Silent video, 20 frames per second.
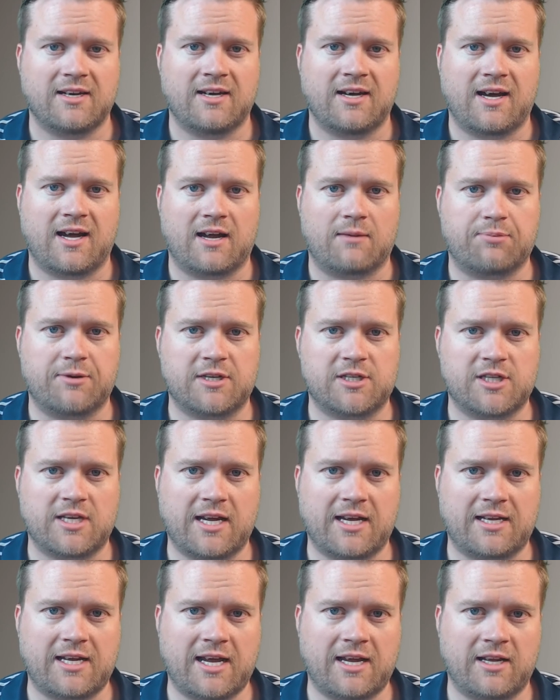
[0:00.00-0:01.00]
I
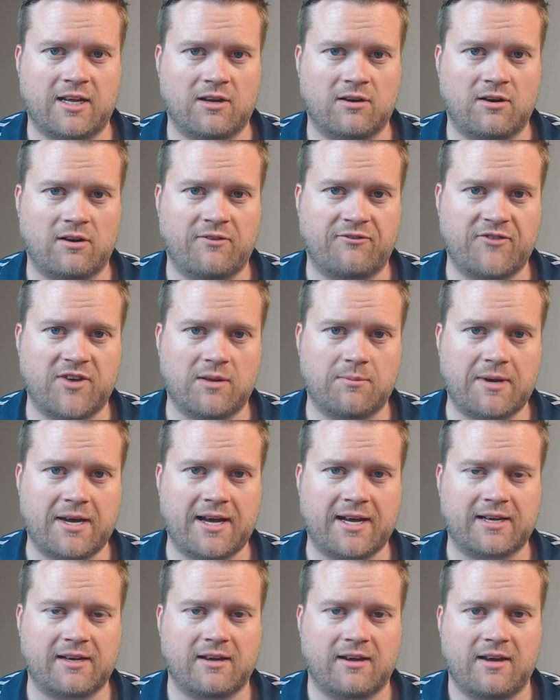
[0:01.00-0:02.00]
appreciate any and all
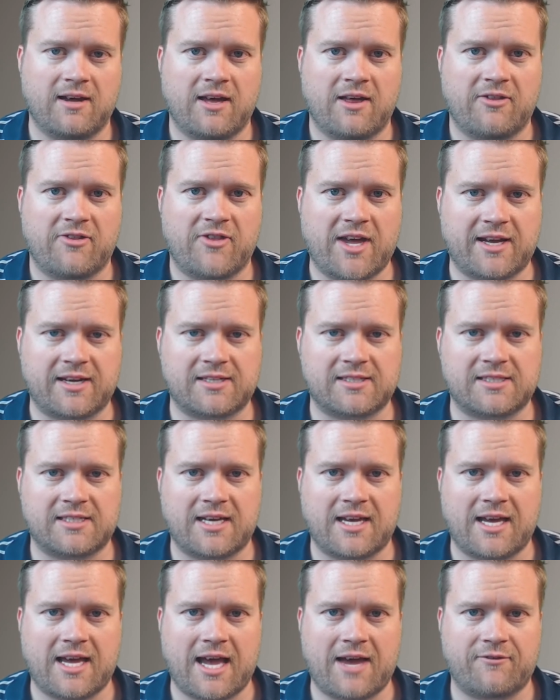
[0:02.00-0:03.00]
feedback. Thanks.
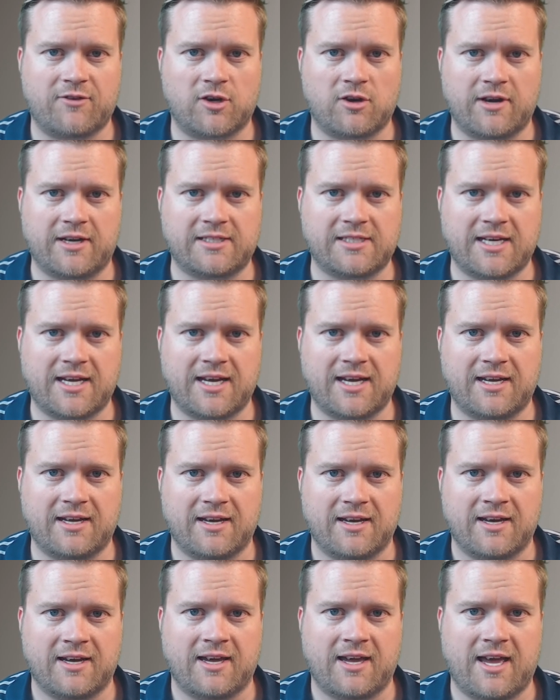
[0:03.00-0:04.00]
Have a great day.
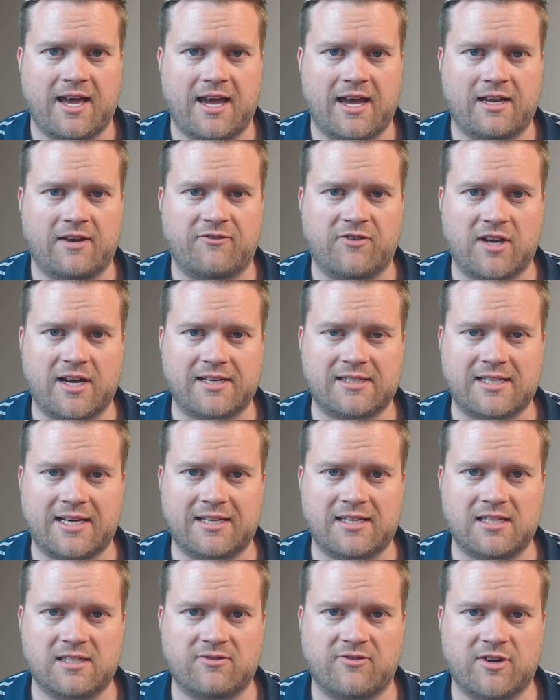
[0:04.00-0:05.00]
And if you guys like
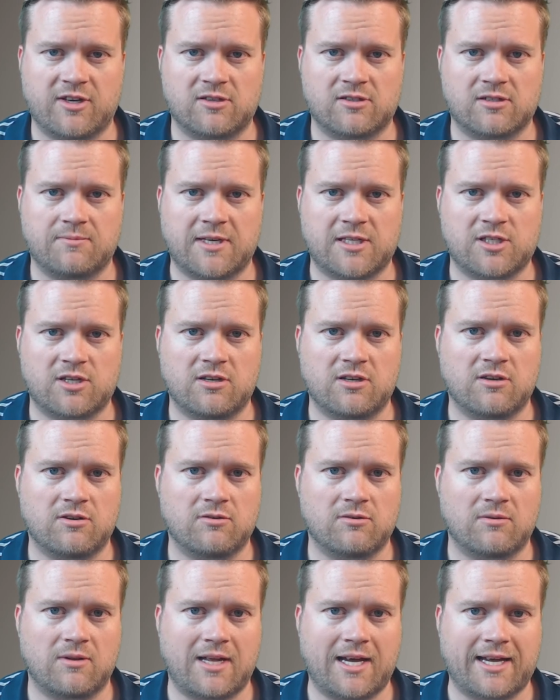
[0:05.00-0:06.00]
these videos, make sure you
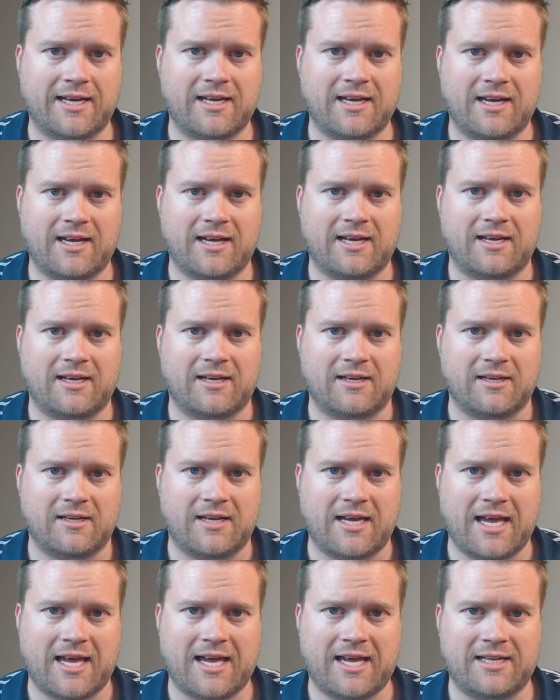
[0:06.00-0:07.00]
like
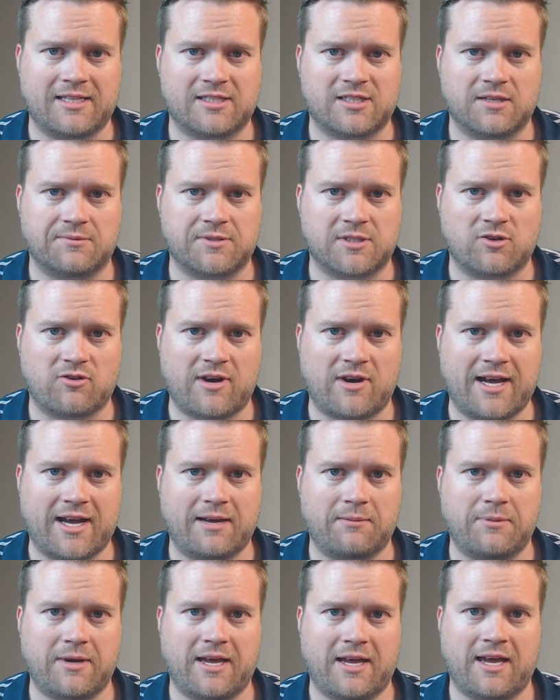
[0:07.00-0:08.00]
and
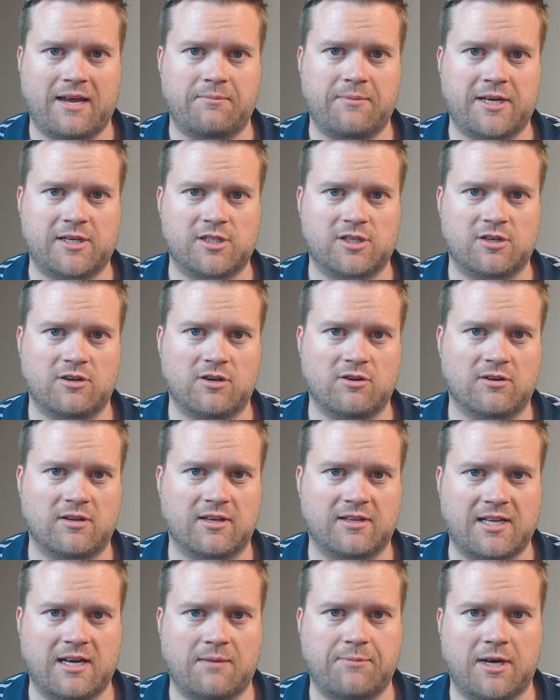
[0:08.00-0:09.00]
subscribe and make sure you click
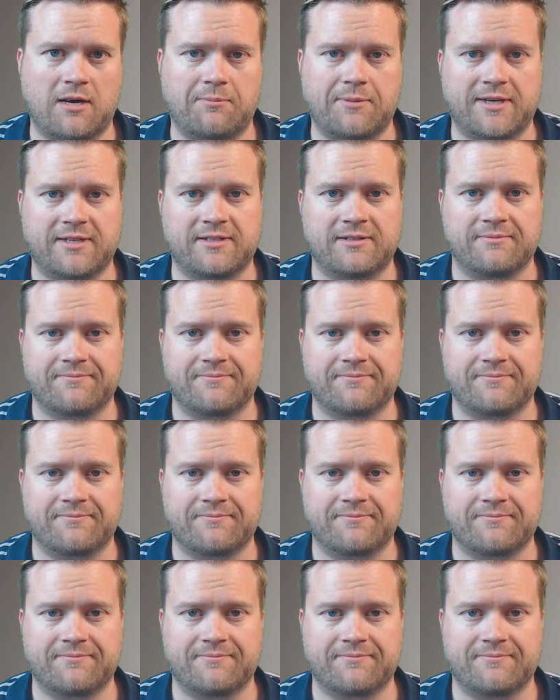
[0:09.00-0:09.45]
that bell button.